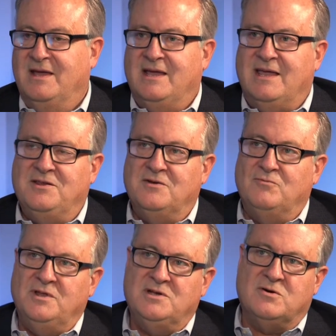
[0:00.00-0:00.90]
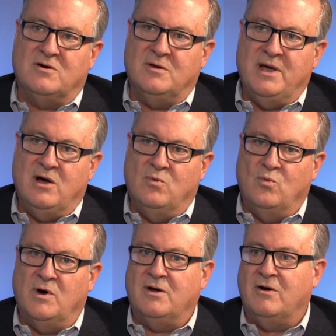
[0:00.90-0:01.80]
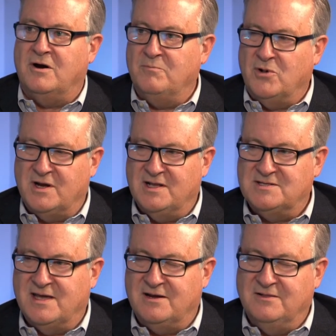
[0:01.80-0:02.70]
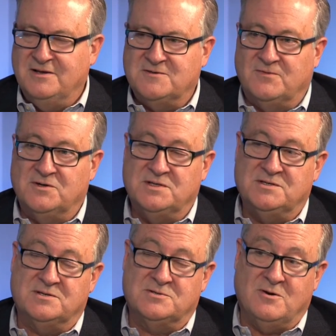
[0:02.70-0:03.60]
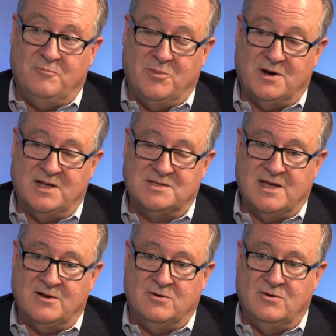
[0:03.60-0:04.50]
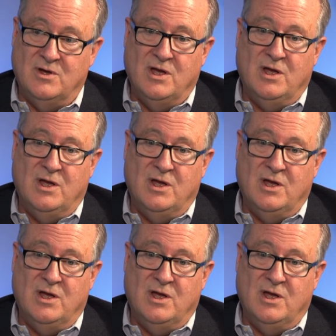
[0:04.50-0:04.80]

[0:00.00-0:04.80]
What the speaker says: Can you really talk about what a hard market cycle is versus a soft market cycle,